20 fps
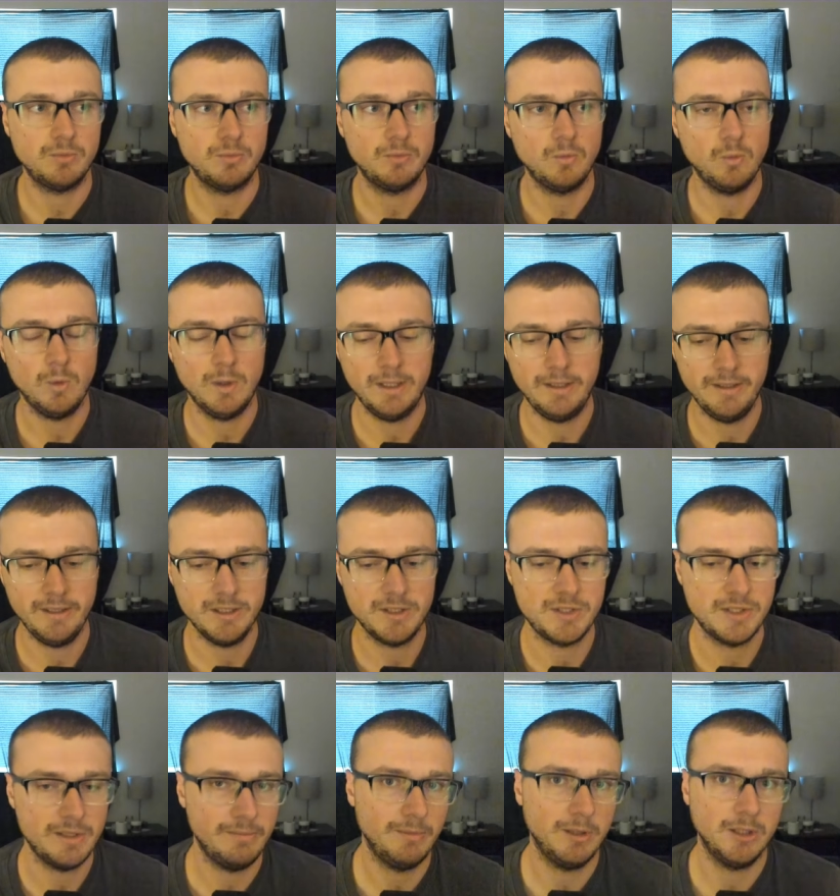wearing a
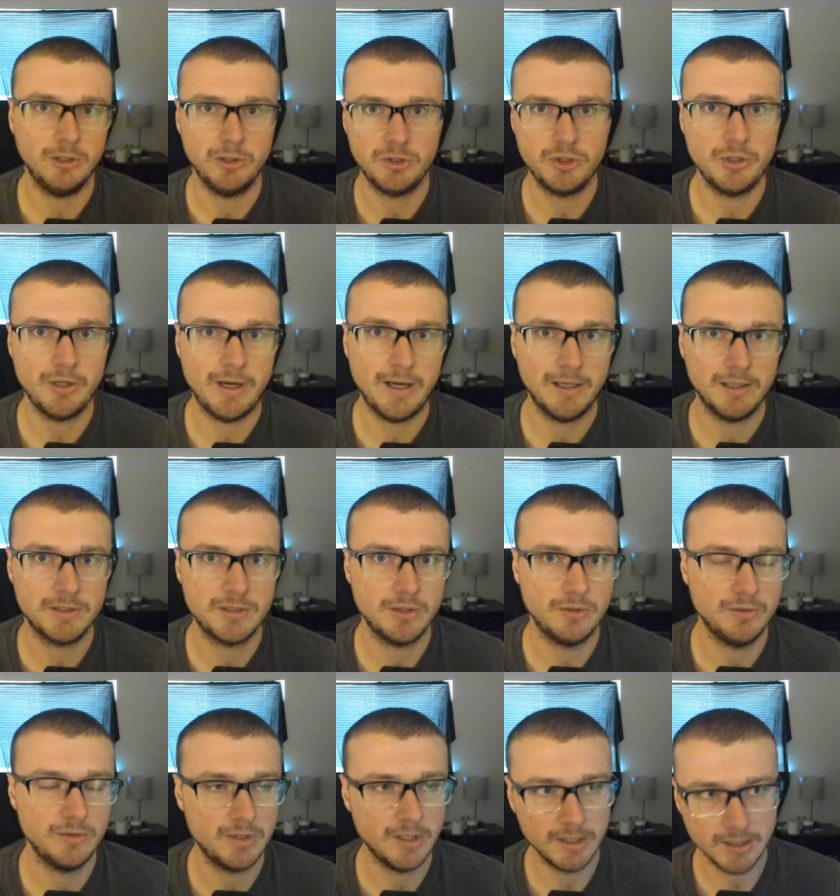similar
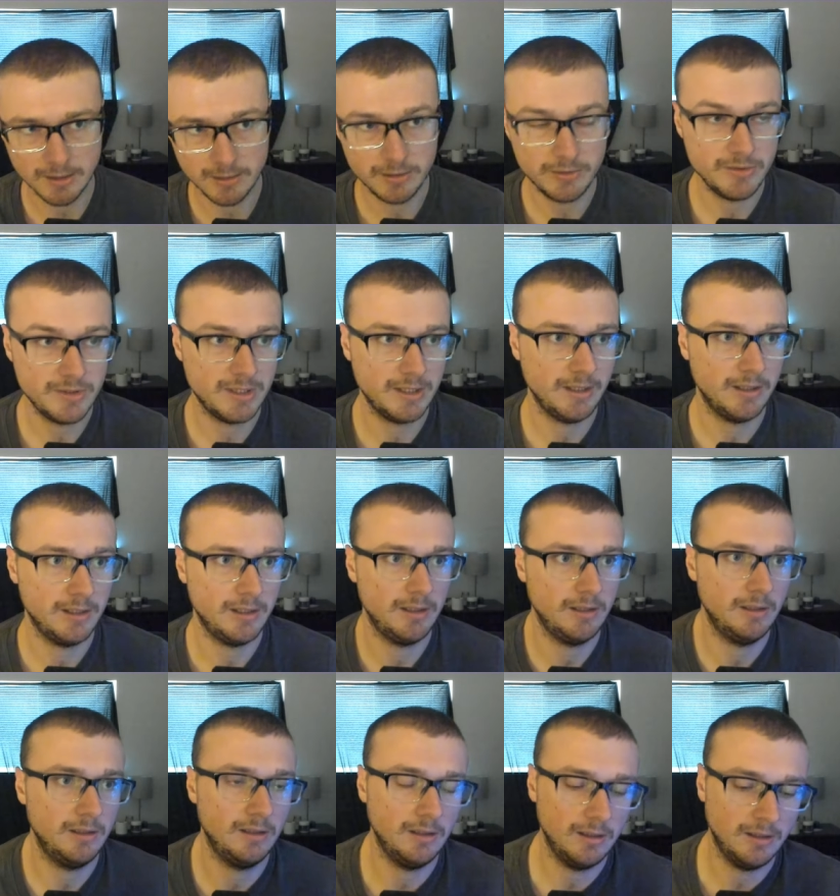tracksuit to the Losing It
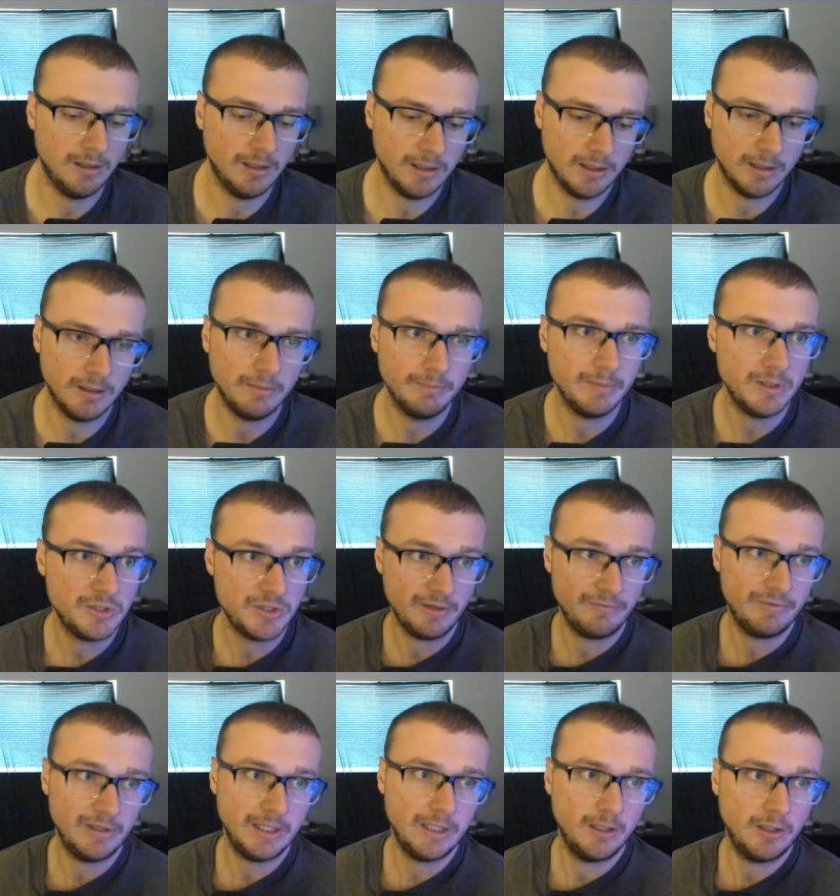uh, music
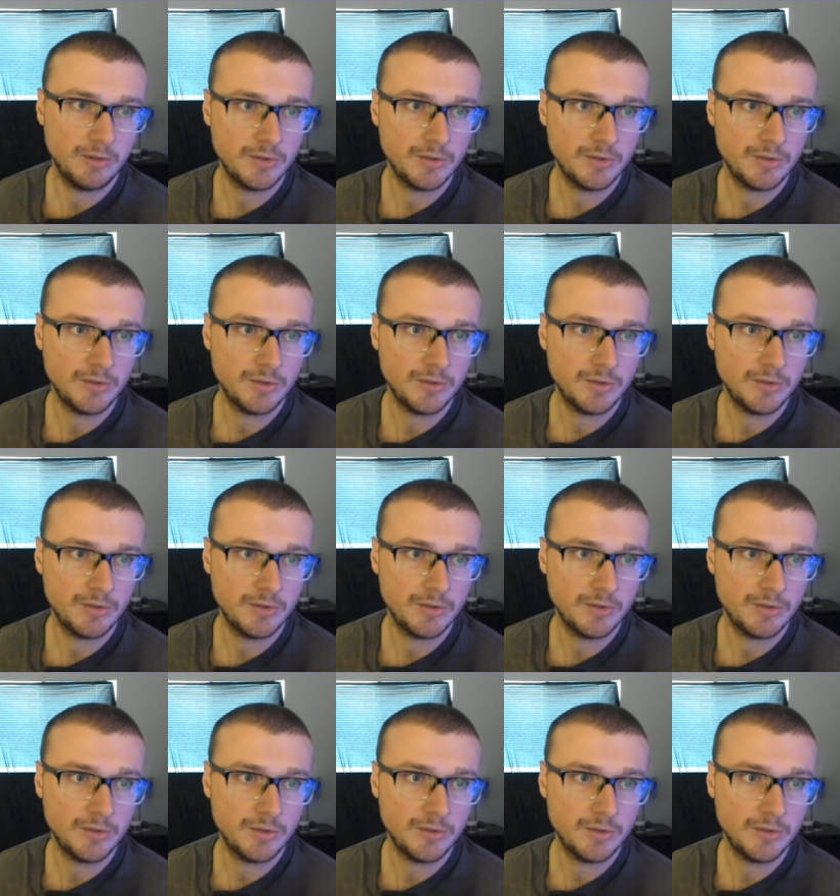video.